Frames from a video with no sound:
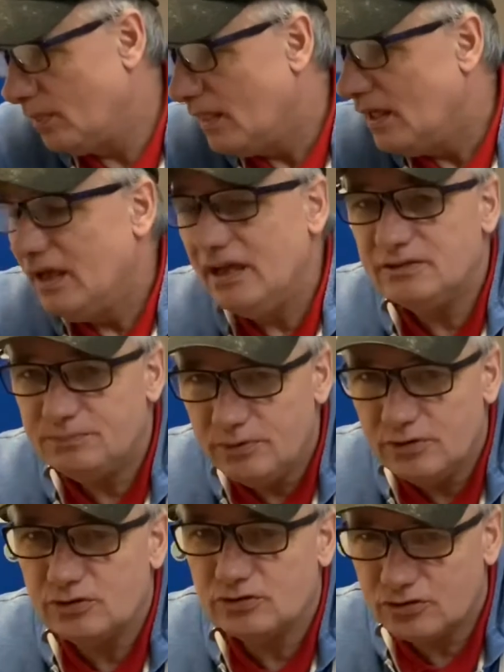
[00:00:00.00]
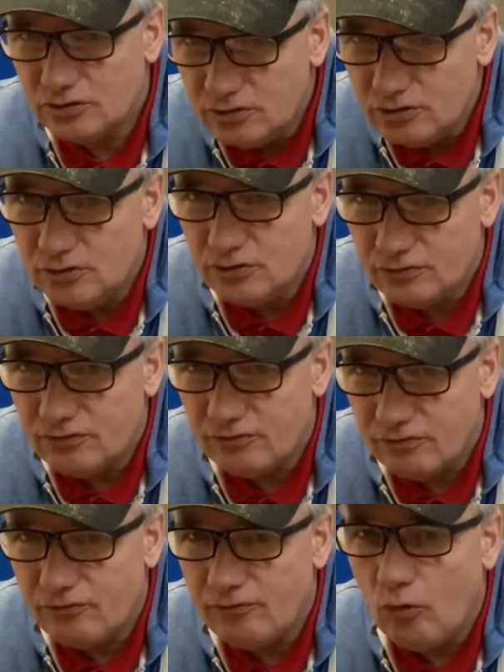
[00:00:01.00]
It's been a good
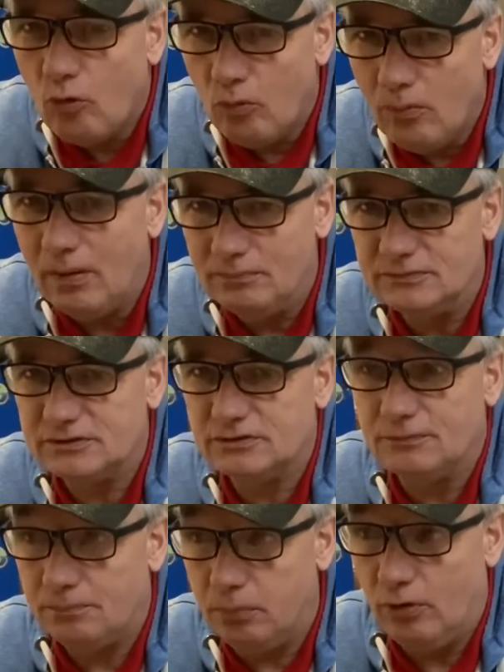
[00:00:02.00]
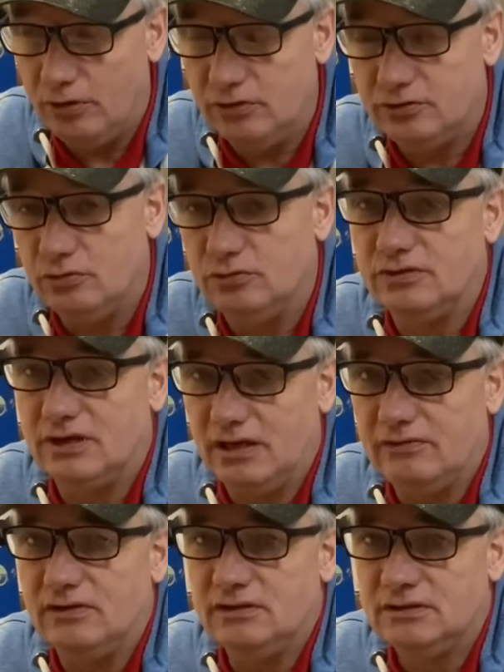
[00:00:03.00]
4 months of putting this all together,
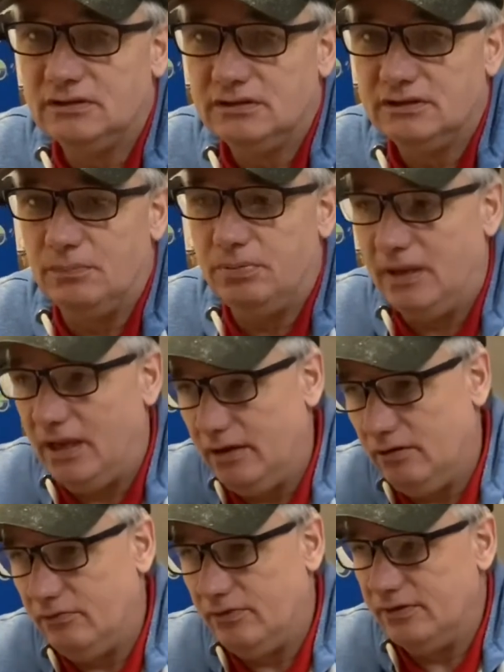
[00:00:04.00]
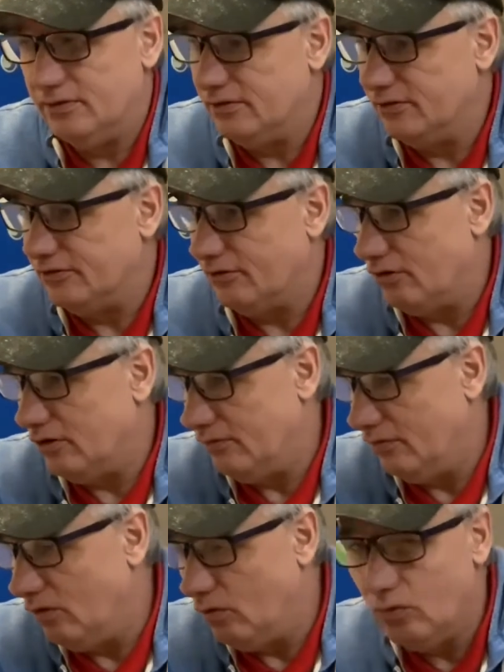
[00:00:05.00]
the plan of it, the design of it
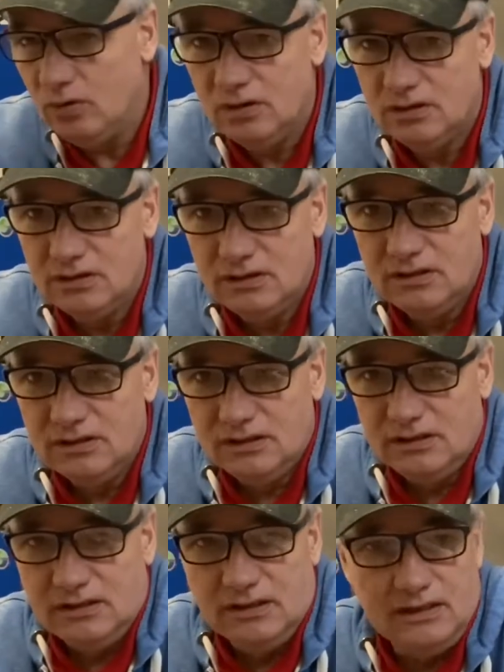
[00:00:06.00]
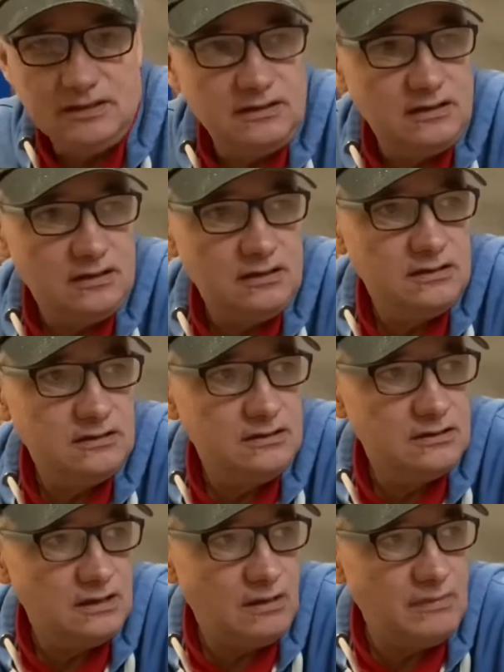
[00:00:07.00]
all, and
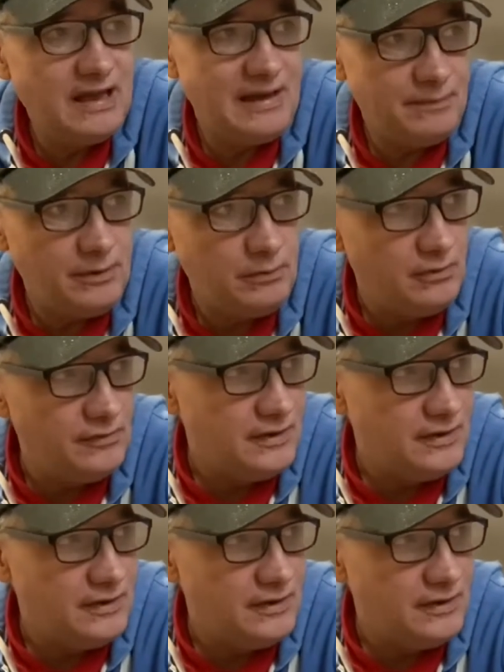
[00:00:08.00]
I'm happy with it.